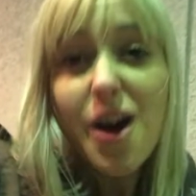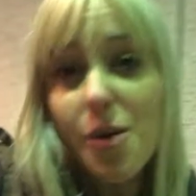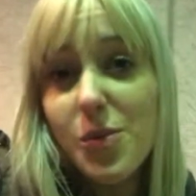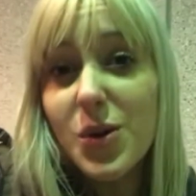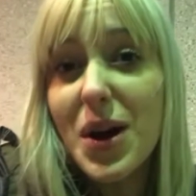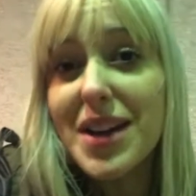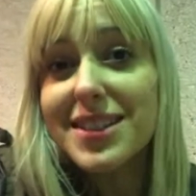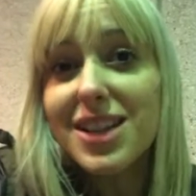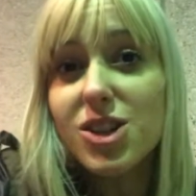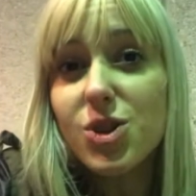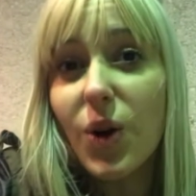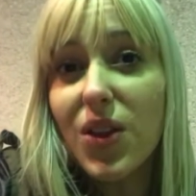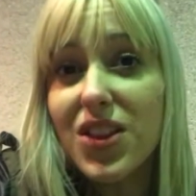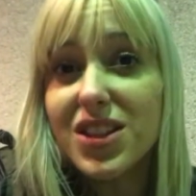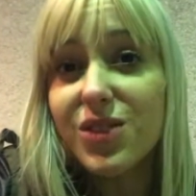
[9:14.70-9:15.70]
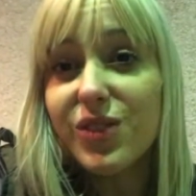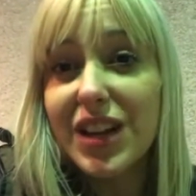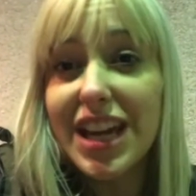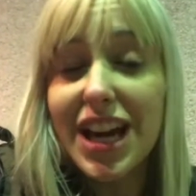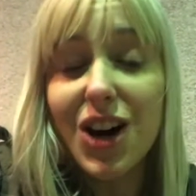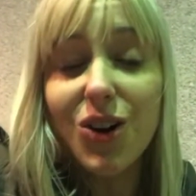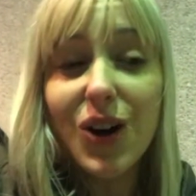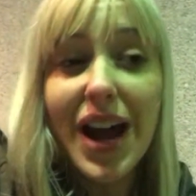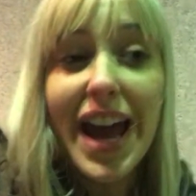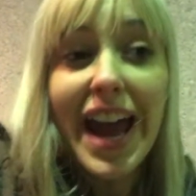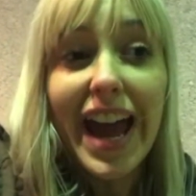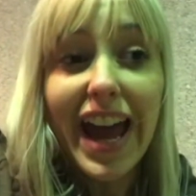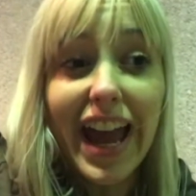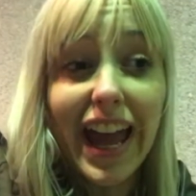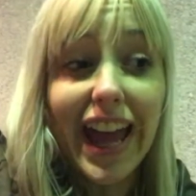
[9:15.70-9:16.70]
hope you guys enjoyed this video,
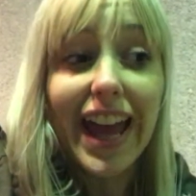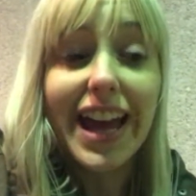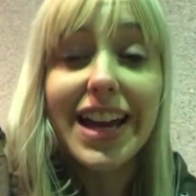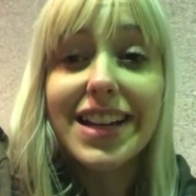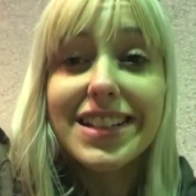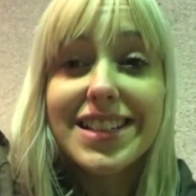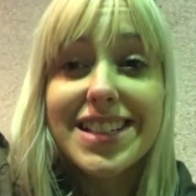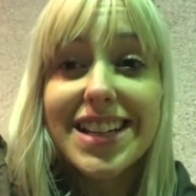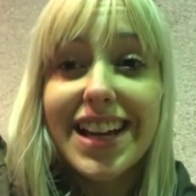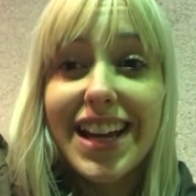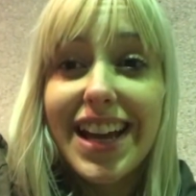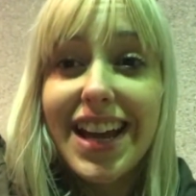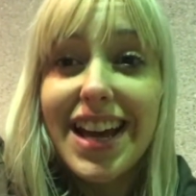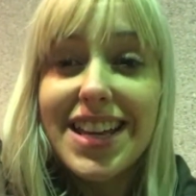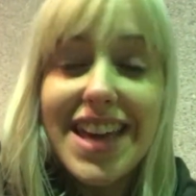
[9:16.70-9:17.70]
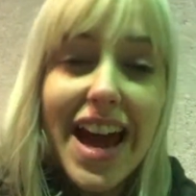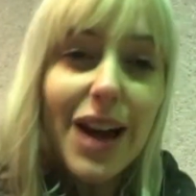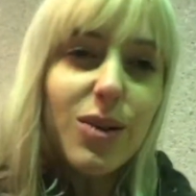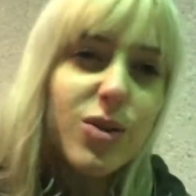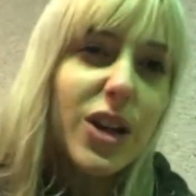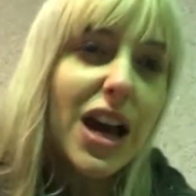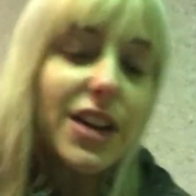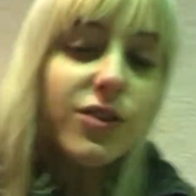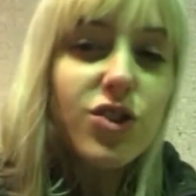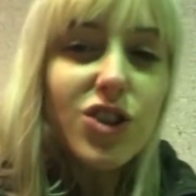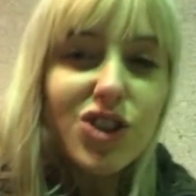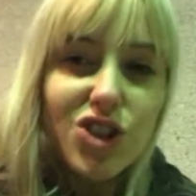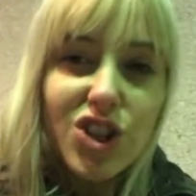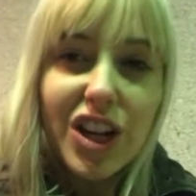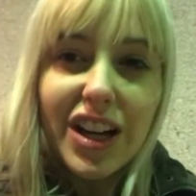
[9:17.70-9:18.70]
and yeah, it was kind of
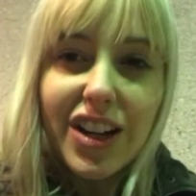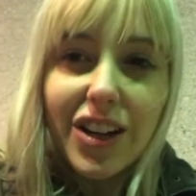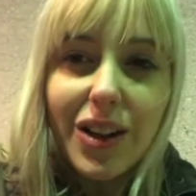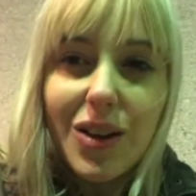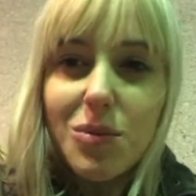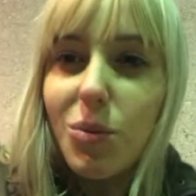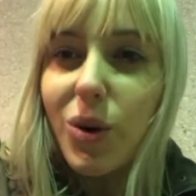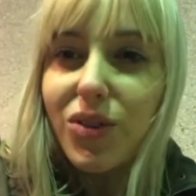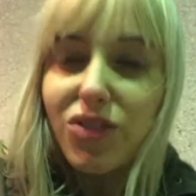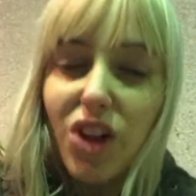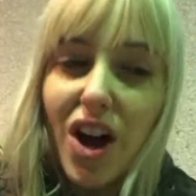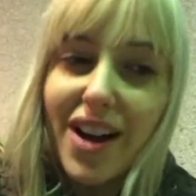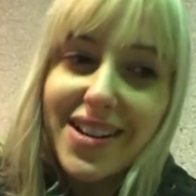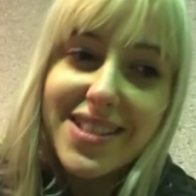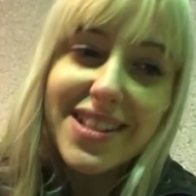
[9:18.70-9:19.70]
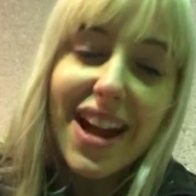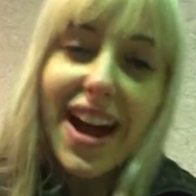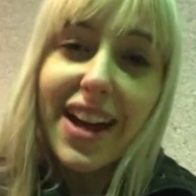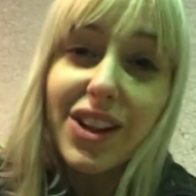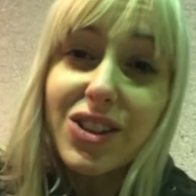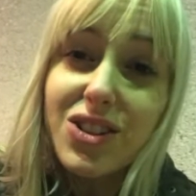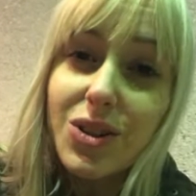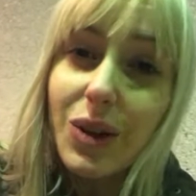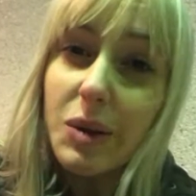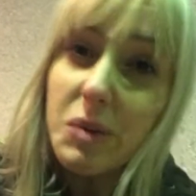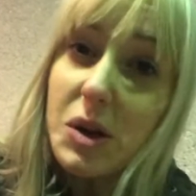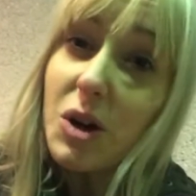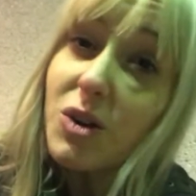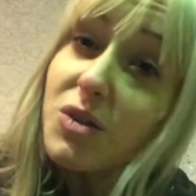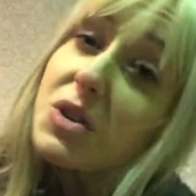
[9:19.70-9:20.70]
just chill, more vlog style. So let
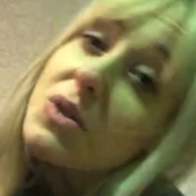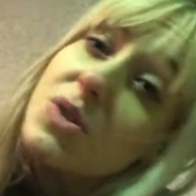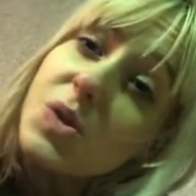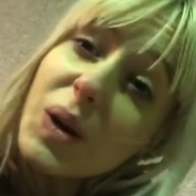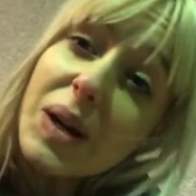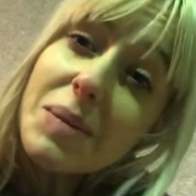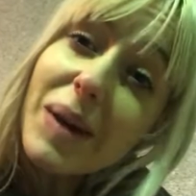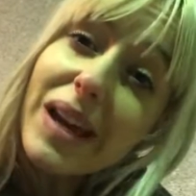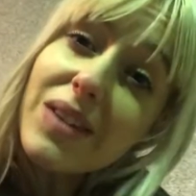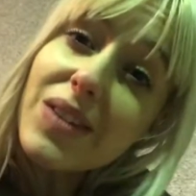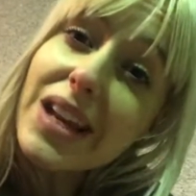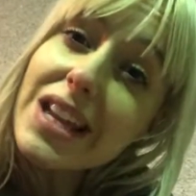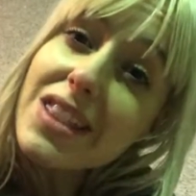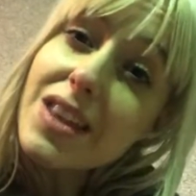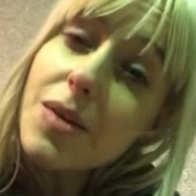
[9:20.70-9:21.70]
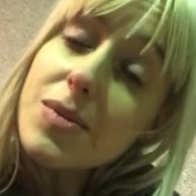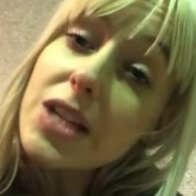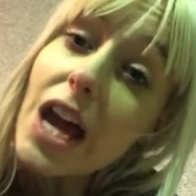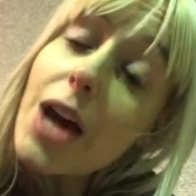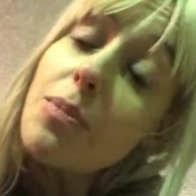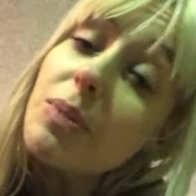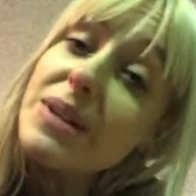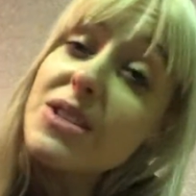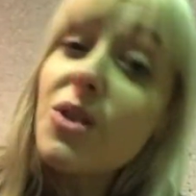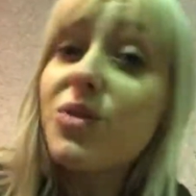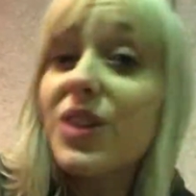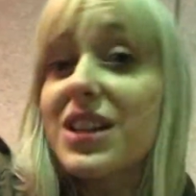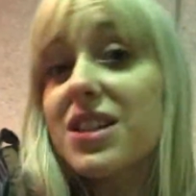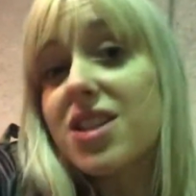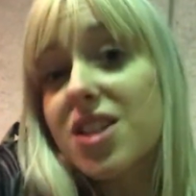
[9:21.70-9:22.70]
me know if you enjoyed it by giving it a thumbs up, and don't
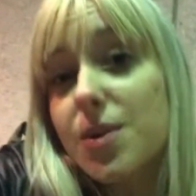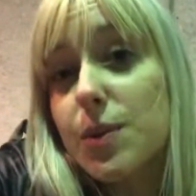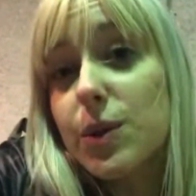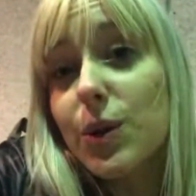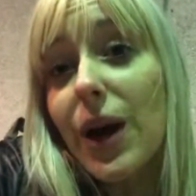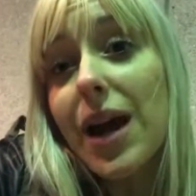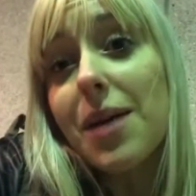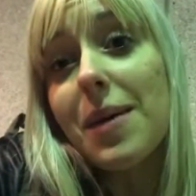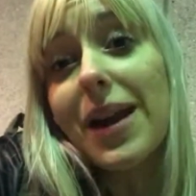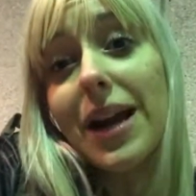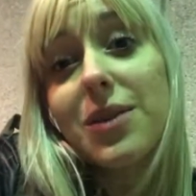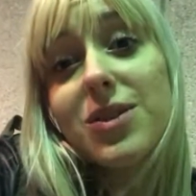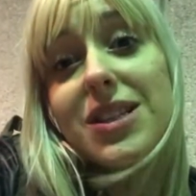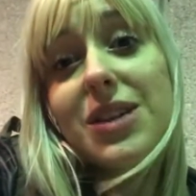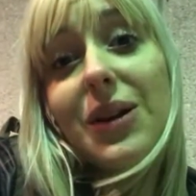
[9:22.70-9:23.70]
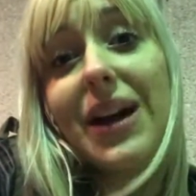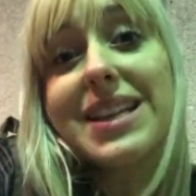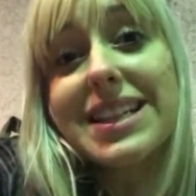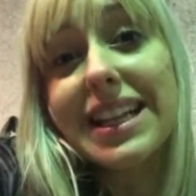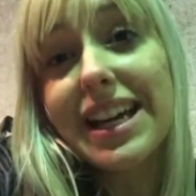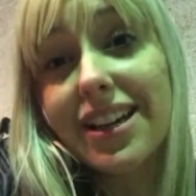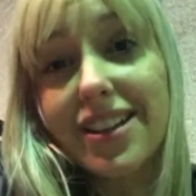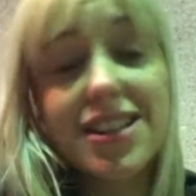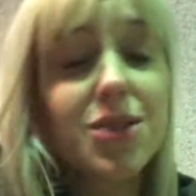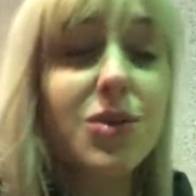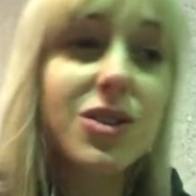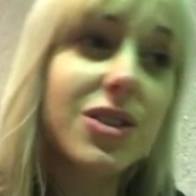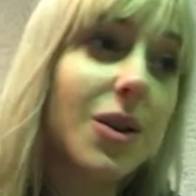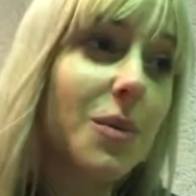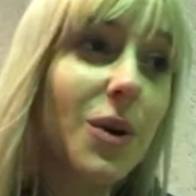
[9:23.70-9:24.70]
forget to subscribe, and I will see you guys later. This was
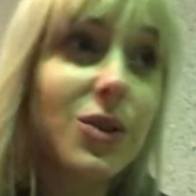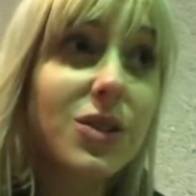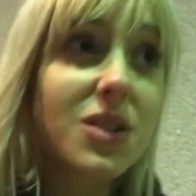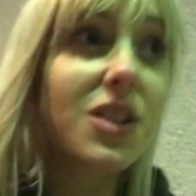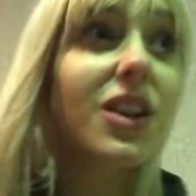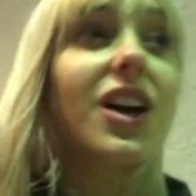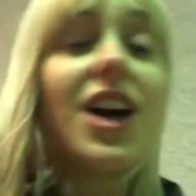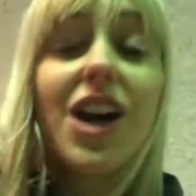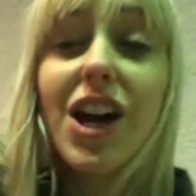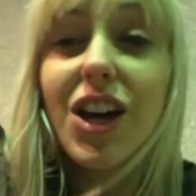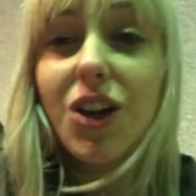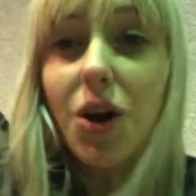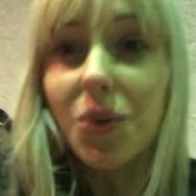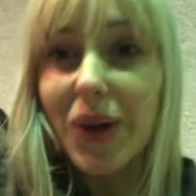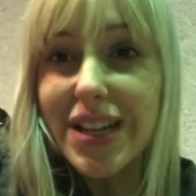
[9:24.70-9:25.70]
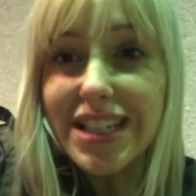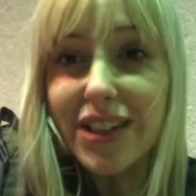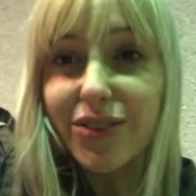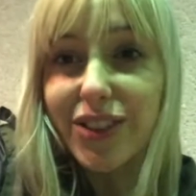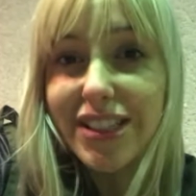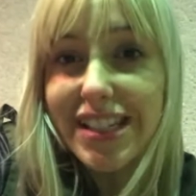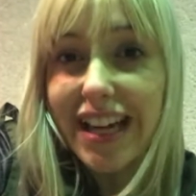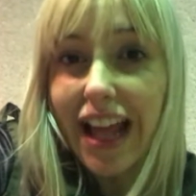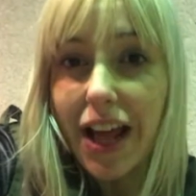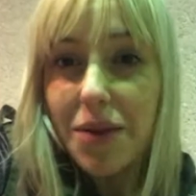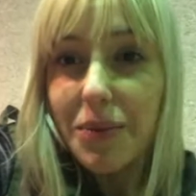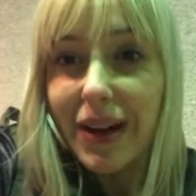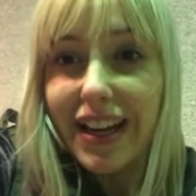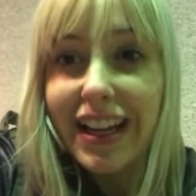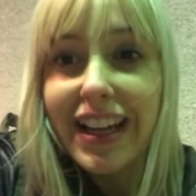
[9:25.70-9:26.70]
supposed to go way different today,
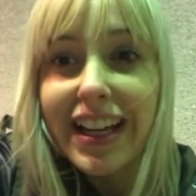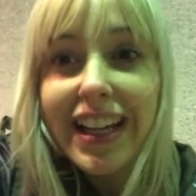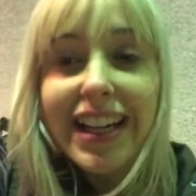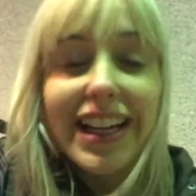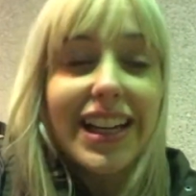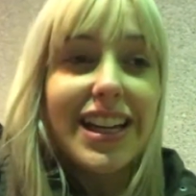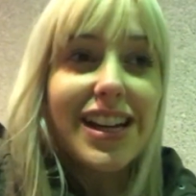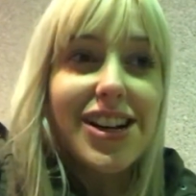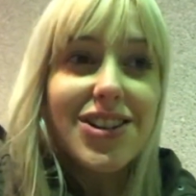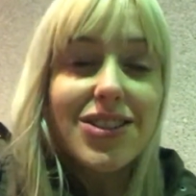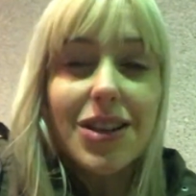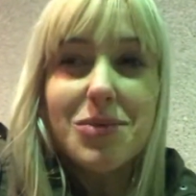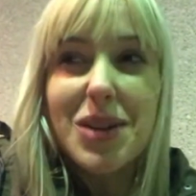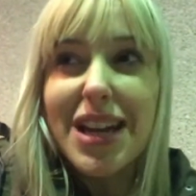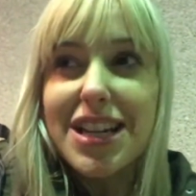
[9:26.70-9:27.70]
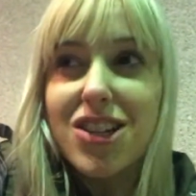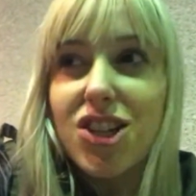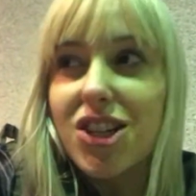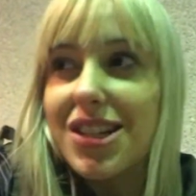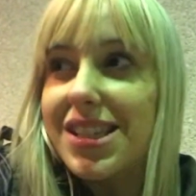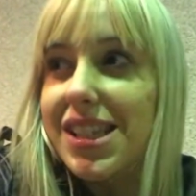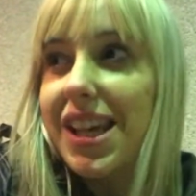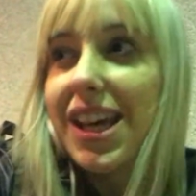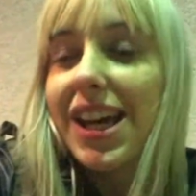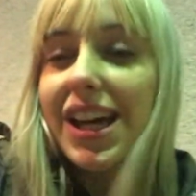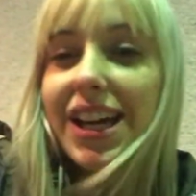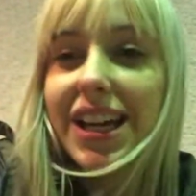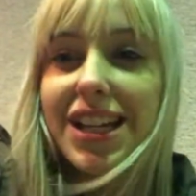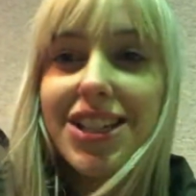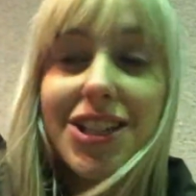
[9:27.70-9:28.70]
but you know, some days just
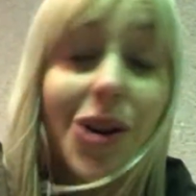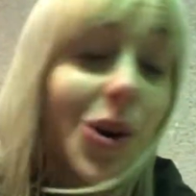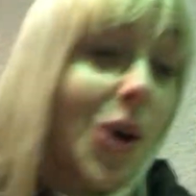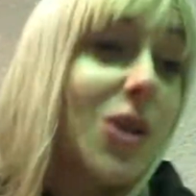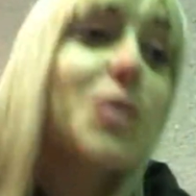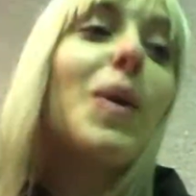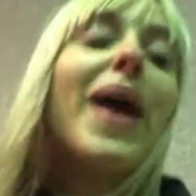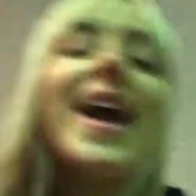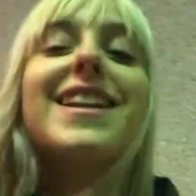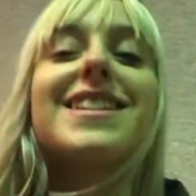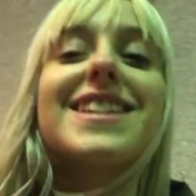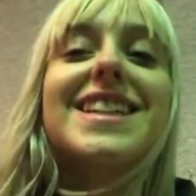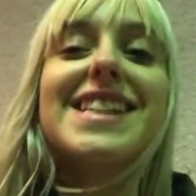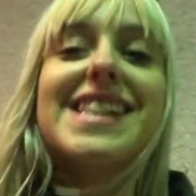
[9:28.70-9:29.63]
don't go as planned.